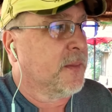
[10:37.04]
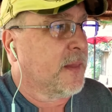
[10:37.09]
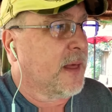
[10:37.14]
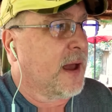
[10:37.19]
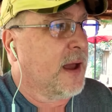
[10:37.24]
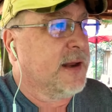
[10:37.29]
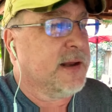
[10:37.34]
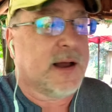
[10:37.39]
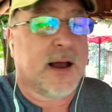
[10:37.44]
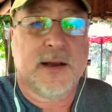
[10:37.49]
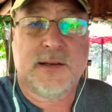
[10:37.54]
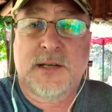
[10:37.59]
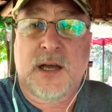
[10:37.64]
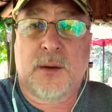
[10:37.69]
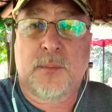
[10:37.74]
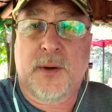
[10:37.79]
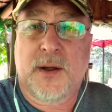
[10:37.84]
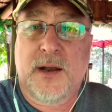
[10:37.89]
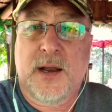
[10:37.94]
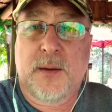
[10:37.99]
I, I tell
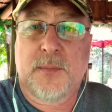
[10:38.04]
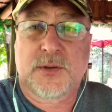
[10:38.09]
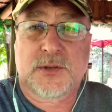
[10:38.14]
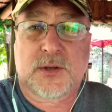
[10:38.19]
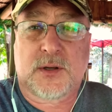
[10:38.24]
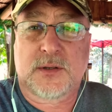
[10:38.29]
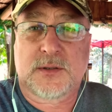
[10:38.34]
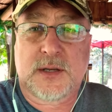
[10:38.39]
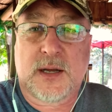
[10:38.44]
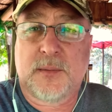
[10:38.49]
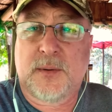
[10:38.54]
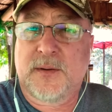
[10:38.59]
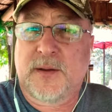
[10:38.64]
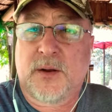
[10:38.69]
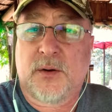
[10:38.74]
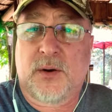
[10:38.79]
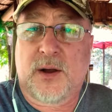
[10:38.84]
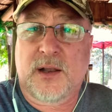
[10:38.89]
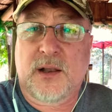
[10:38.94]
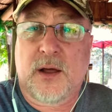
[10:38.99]
my neighbors all the time, you
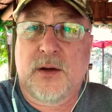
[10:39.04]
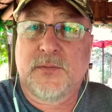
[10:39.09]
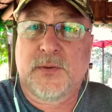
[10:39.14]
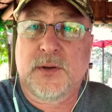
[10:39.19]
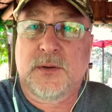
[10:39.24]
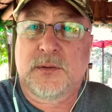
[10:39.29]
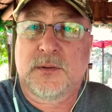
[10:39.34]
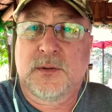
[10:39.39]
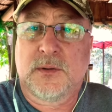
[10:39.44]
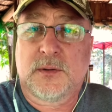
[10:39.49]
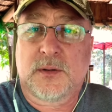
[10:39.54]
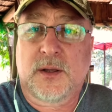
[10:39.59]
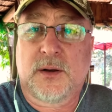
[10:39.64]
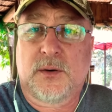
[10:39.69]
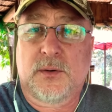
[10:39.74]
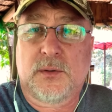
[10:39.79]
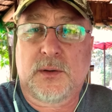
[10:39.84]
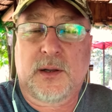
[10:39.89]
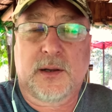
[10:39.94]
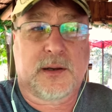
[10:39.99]
know, I love you. You
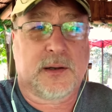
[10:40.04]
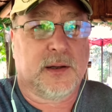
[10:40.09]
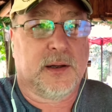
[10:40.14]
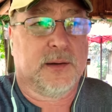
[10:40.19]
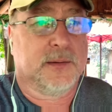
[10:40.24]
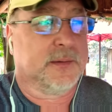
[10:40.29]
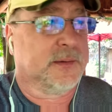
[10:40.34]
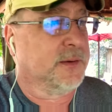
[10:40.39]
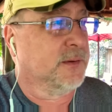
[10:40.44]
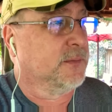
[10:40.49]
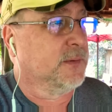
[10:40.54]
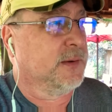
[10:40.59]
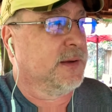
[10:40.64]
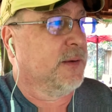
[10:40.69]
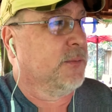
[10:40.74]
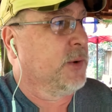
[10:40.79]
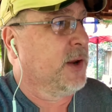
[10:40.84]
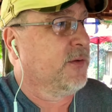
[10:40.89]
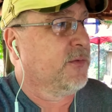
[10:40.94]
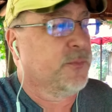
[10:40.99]
know, like, uh, you know, uh,
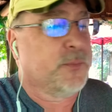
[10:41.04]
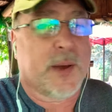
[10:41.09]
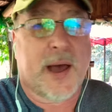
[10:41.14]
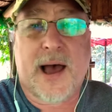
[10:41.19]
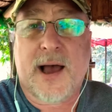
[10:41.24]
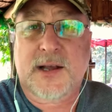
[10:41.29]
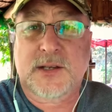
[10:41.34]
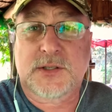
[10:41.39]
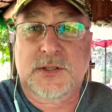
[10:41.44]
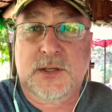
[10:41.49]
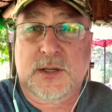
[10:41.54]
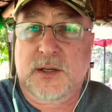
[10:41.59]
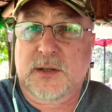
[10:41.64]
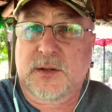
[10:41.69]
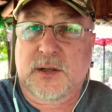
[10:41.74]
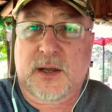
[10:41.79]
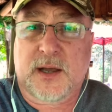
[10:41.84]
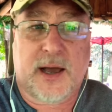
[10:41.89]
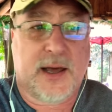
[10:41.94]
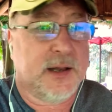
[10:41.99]
we have Pax, the,
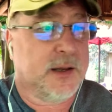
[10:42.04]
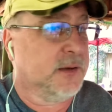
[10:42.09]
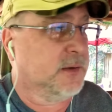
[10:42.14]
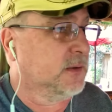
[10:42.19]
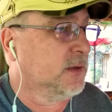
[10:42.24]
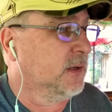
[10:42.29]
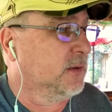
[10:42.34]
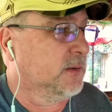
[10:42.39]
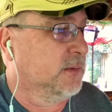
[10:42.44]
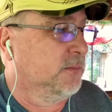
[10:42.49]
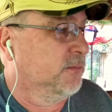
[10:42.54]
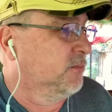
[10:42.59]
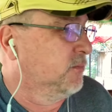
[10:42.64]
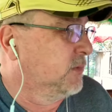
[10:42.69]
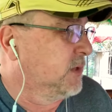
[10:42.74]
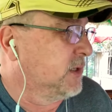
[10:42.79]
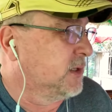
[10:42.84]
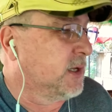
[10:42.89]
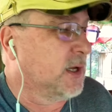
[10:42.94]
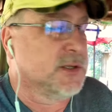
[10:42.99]
the guy that, that,
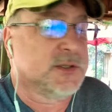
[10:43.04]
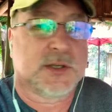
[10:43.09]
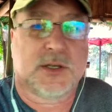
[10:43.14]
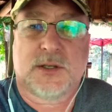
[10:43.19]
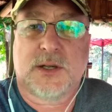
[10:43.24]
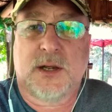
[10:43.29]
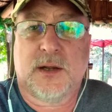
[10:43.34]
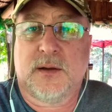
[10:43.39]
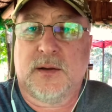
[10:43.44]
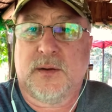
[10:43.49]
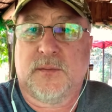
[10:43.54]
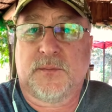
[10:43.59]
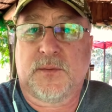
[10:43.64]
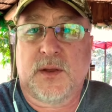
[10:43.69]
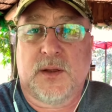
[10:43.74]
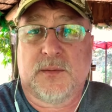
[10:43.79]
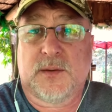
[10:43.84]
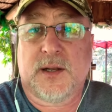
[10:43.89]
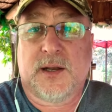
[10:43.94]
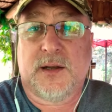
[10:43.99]
that does this here,
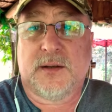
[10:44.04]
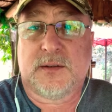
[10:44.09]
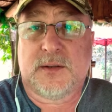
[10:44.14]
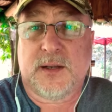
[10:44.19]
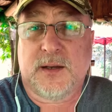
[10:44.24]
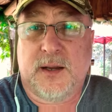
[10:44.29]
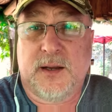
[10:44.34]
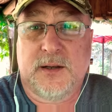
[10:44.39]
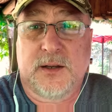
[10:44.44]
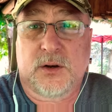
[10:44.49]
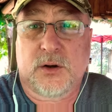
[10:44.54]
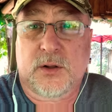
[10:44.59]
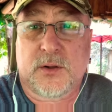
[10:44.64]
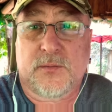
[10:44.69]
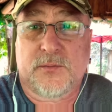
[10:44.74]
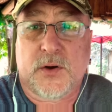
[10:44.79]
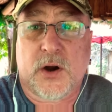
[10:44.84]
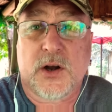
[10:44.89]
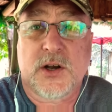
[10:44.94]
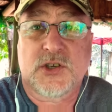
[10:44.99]
that he, he did all the
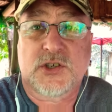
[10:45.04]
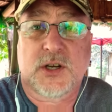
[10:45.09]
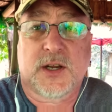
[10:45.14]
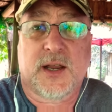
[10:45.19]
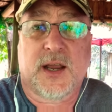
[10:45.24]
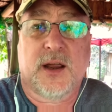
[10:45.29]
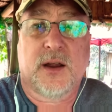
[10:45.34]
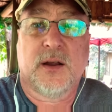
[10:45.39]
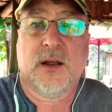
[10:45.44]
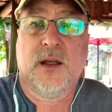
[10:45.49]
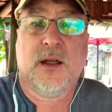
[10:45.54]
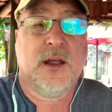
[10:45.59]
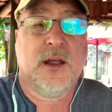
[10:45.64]
varnishing here.